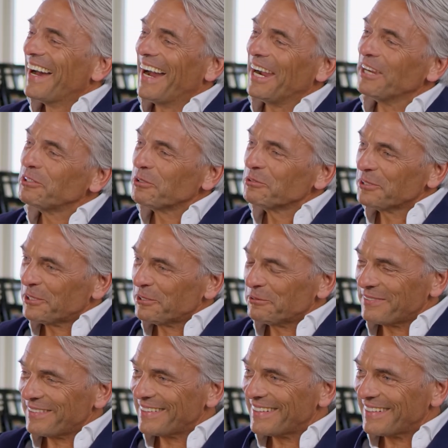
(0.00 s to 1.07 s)
I don't
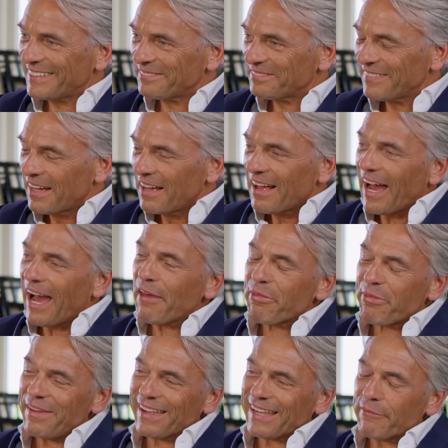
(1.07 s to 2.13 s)
know. I
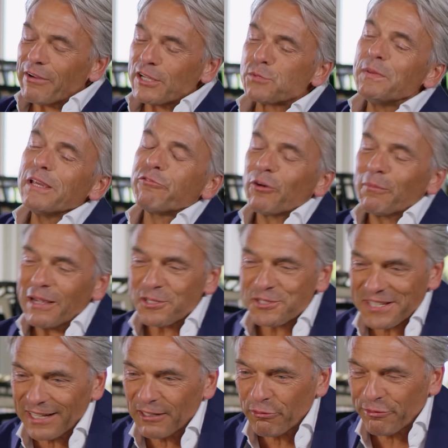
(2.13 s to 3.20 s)
think if I speak for
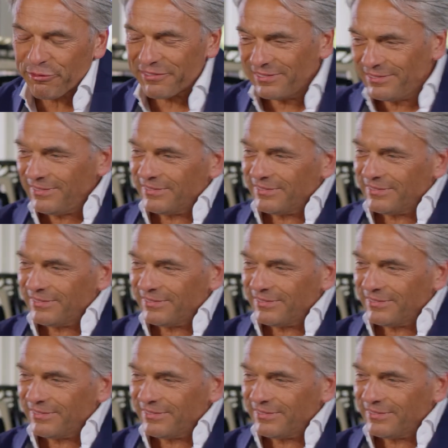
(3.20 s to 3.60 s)
myself,